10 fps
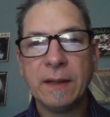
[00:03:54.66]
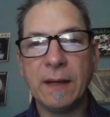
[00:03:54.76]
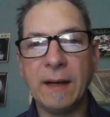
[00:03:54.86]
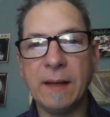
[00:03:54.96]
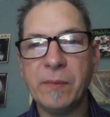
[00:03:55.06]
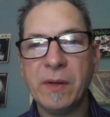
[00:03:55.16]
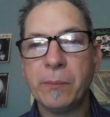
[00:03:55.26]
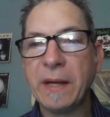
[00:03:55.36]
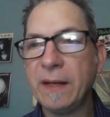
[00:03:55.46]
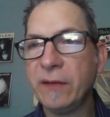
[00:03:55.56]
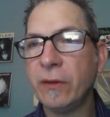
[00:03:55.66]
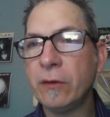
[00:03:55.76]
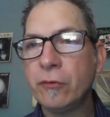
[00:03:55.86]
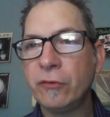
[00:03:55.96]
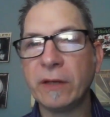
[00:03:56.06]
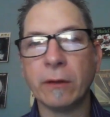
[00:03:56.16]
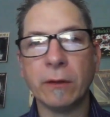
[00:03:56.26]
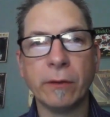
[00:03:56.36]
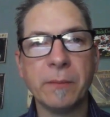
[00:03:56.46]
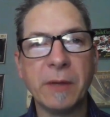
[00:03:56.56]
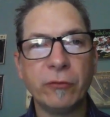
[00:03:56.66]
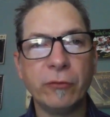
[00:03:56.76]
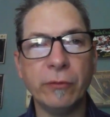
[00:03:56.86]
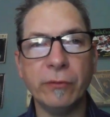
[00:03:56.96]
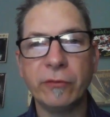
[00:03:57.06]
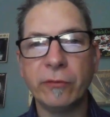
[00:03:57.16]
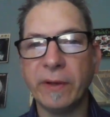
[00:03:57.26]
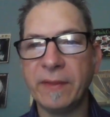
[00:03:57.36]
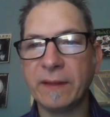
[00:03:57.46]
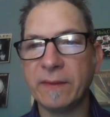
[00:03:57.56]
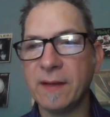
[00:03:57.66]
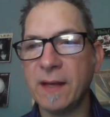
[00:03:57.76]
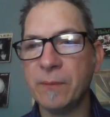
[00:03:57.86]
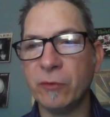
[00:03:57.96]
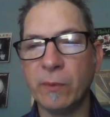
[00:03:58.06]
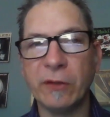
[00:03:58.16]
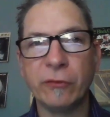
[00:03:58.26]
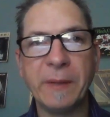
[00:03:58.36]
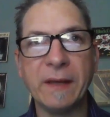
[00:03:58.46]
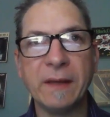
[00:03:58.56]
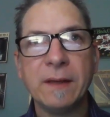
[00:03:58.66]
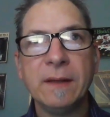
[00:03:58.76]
But it is interesting to learn about students, so I think the time is well spent.